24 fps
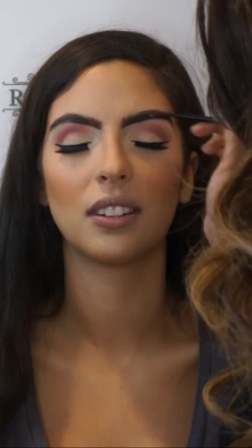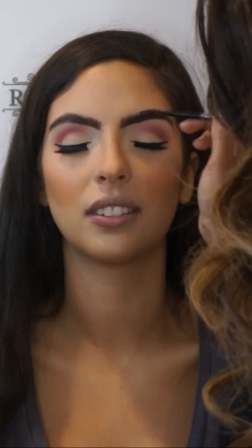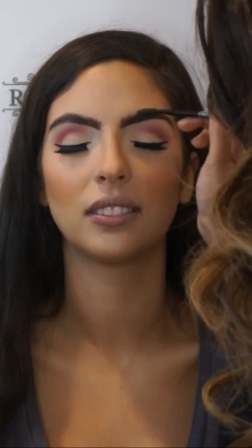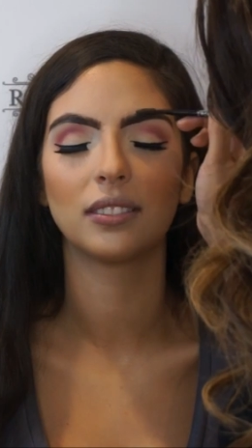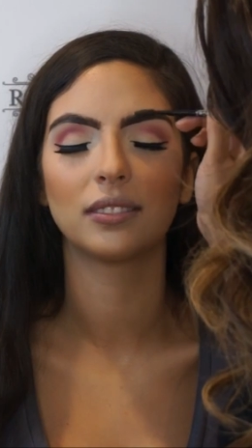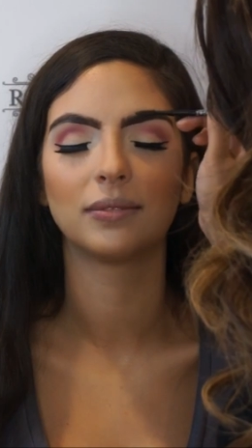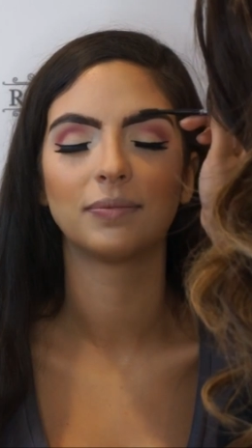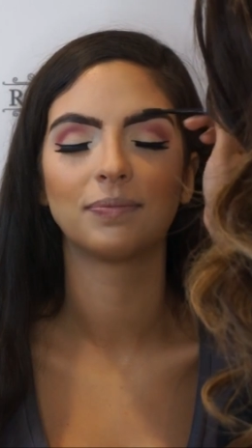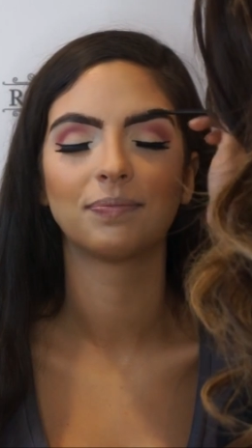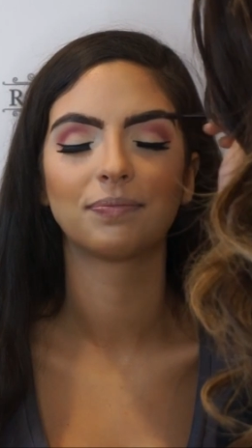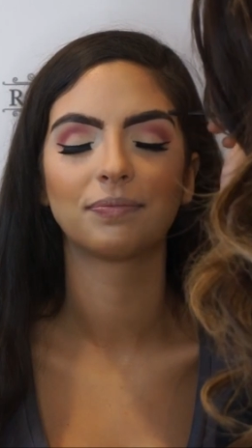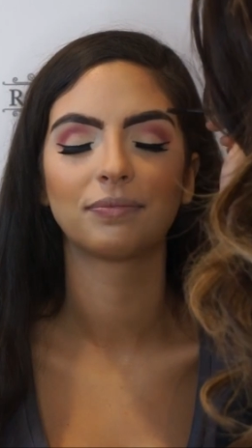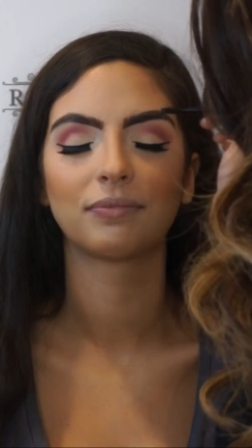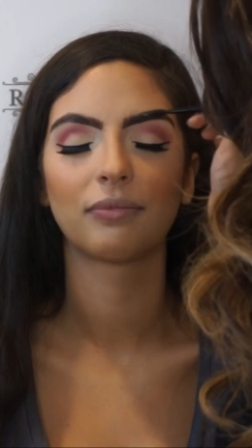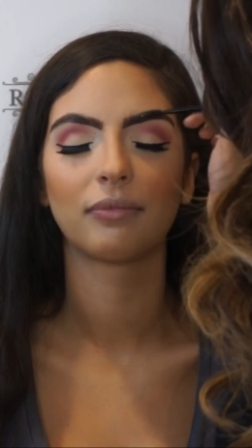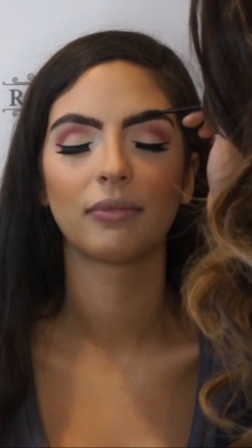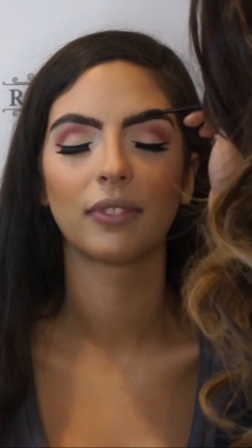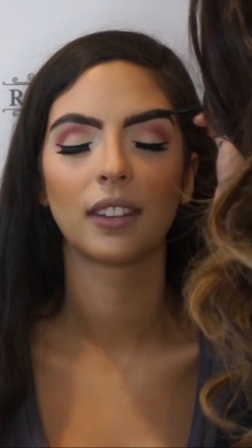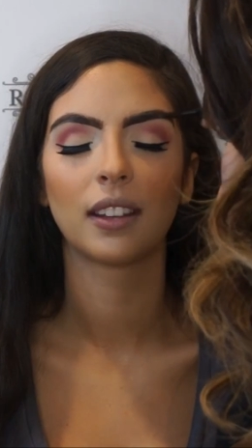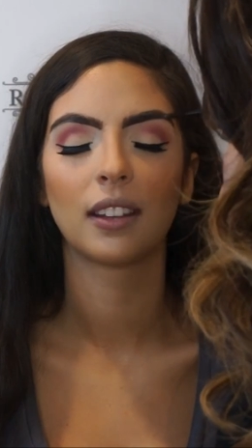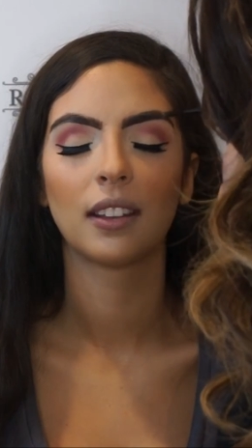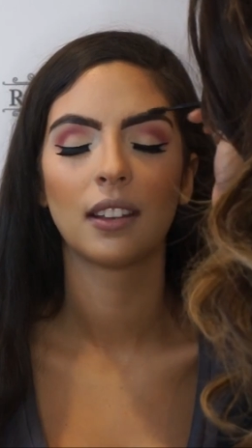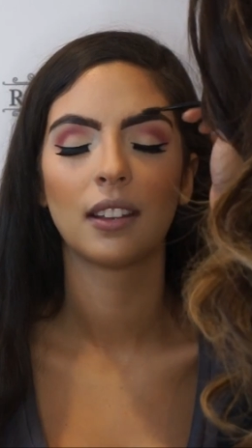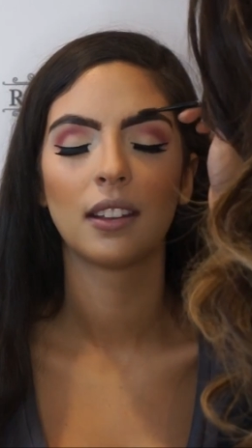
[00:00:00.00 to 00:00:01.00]
Okay, let me
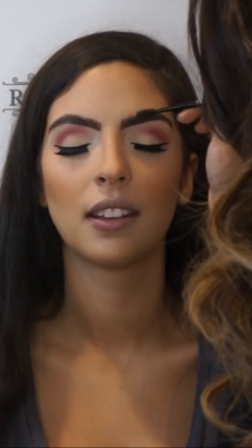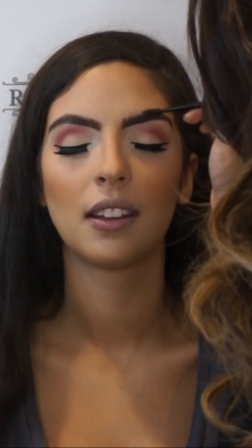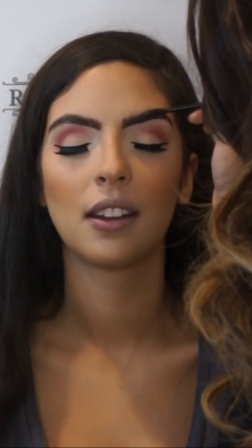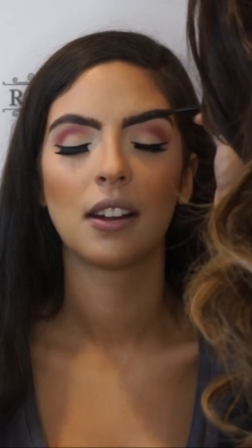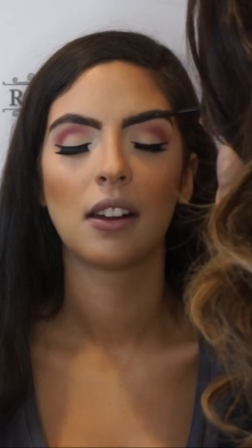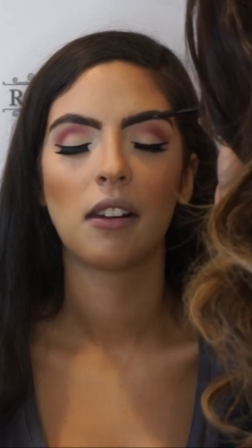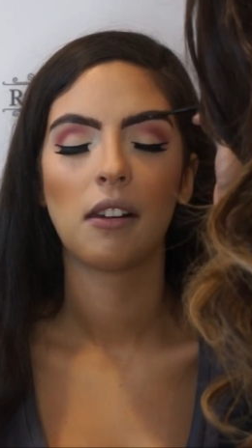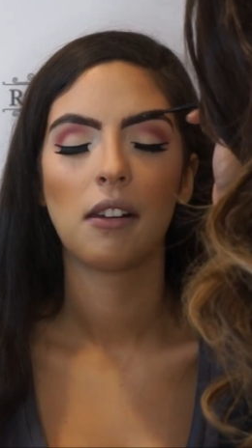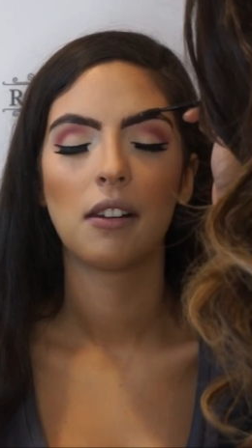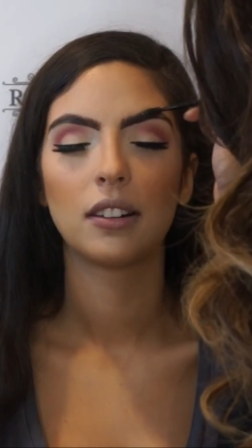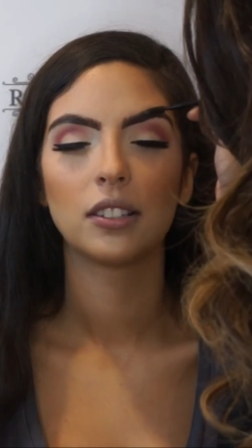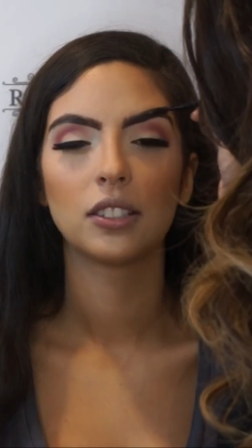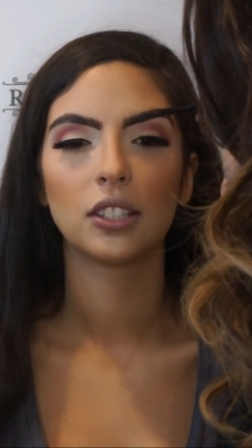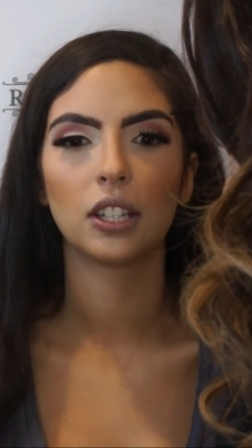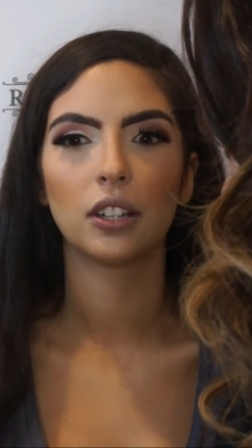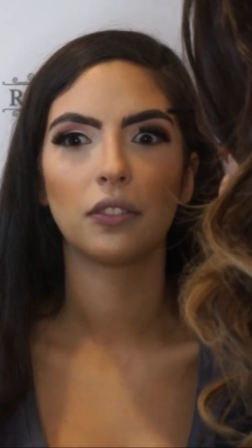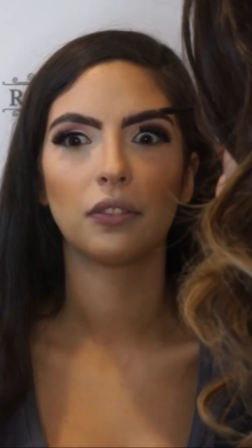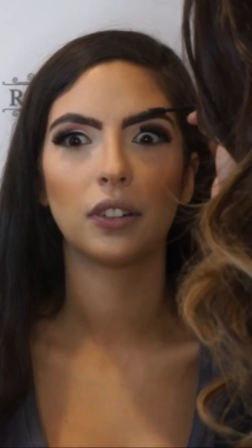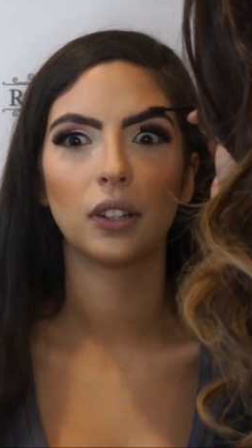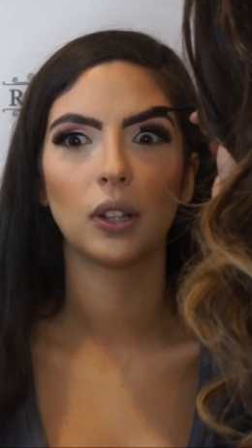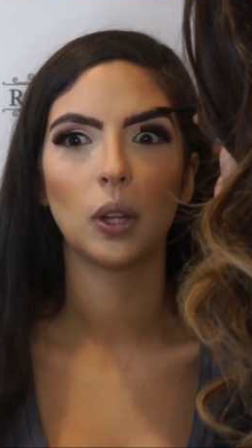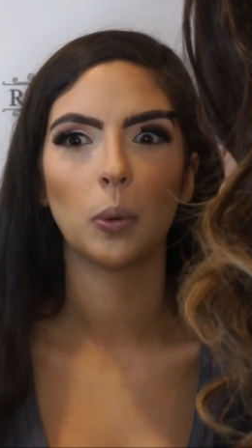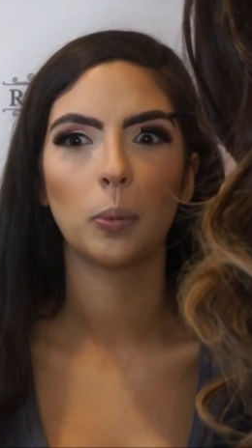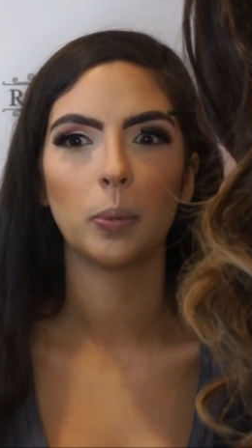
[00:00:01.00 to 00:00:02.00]
take that back.
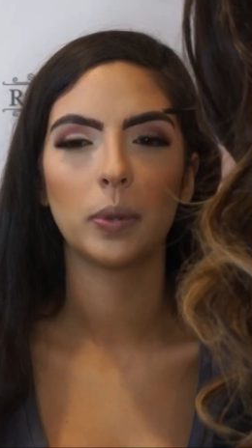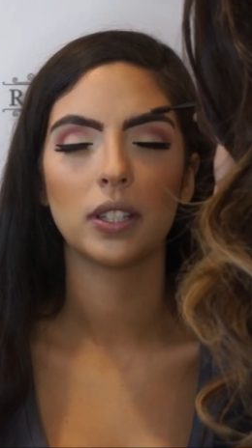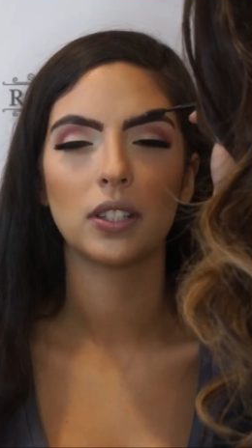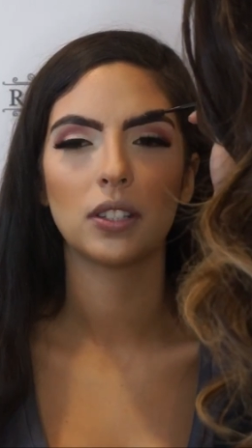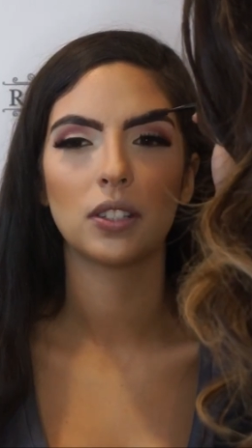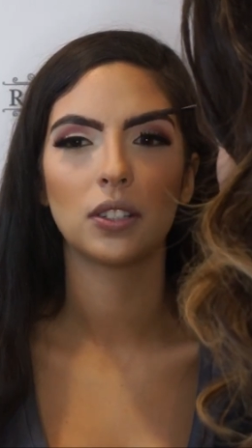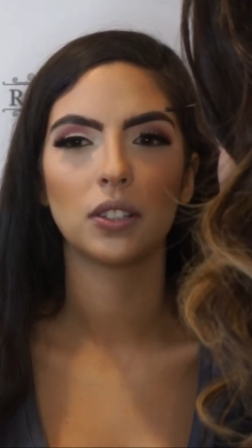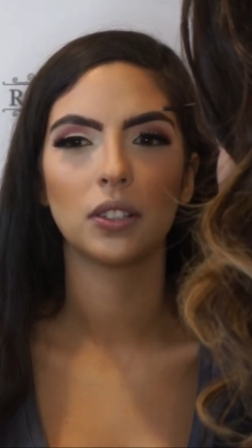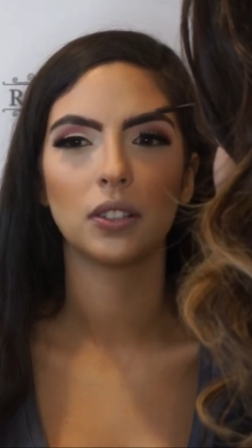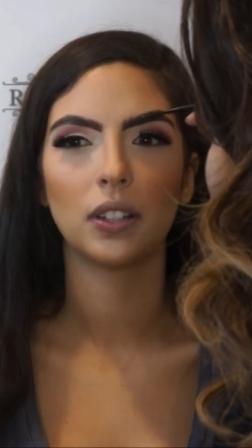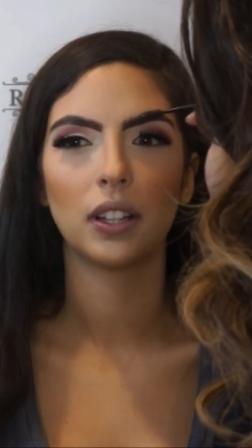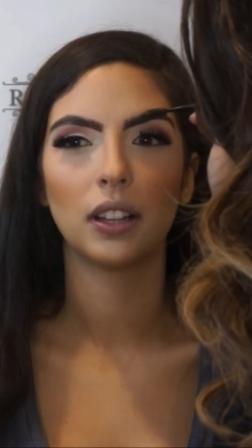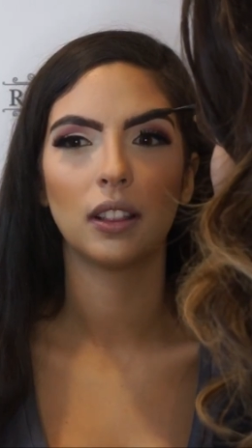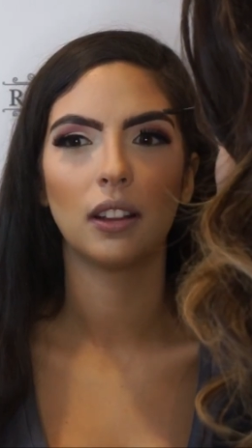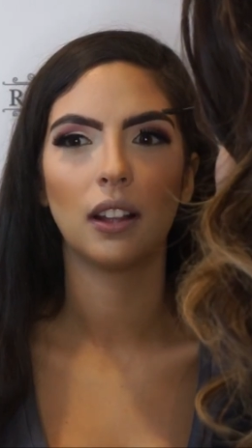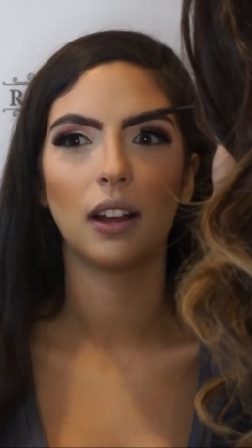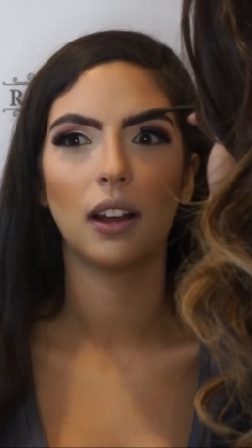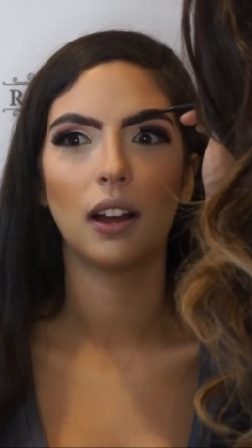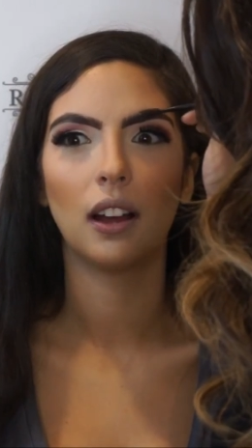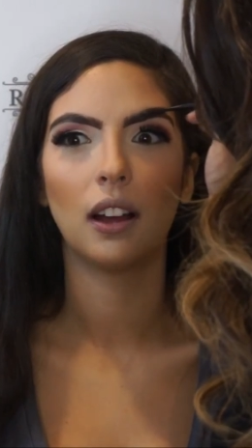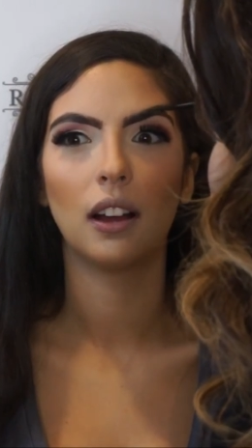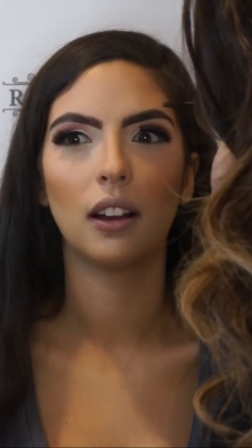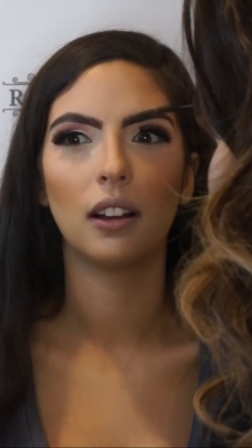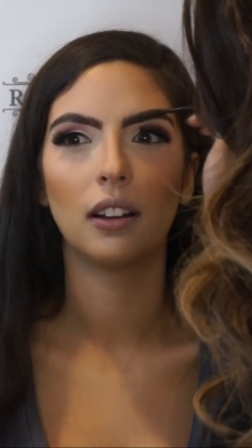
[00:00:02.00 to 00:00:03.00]
Obviously, this is more than just
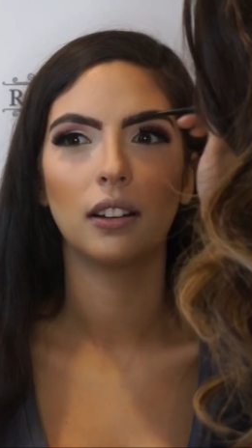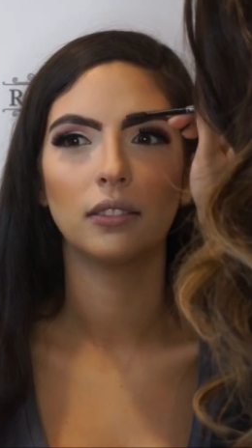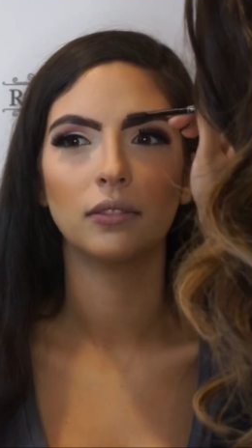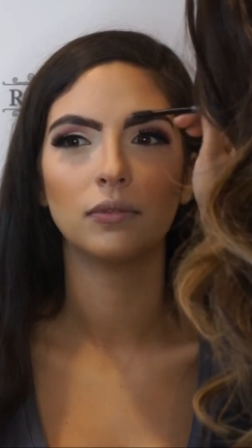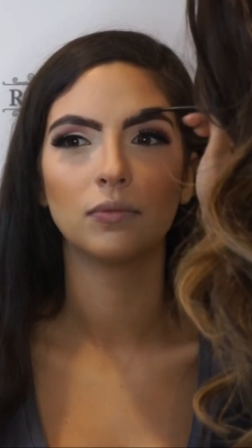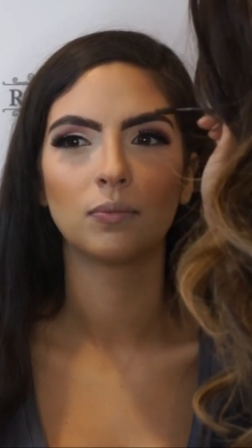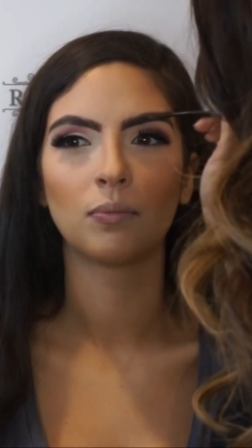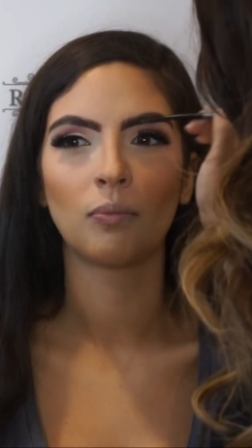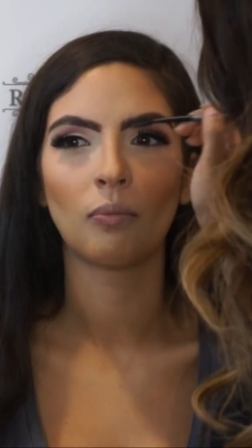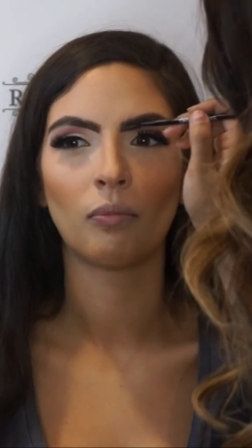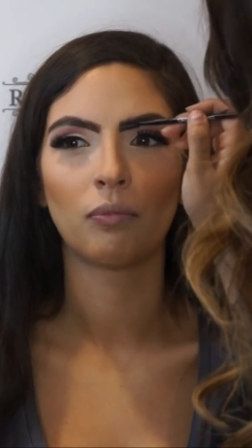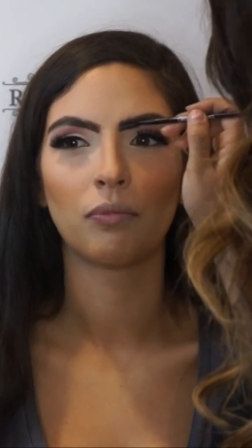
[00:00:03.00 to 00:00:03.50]
cleaning and shaping.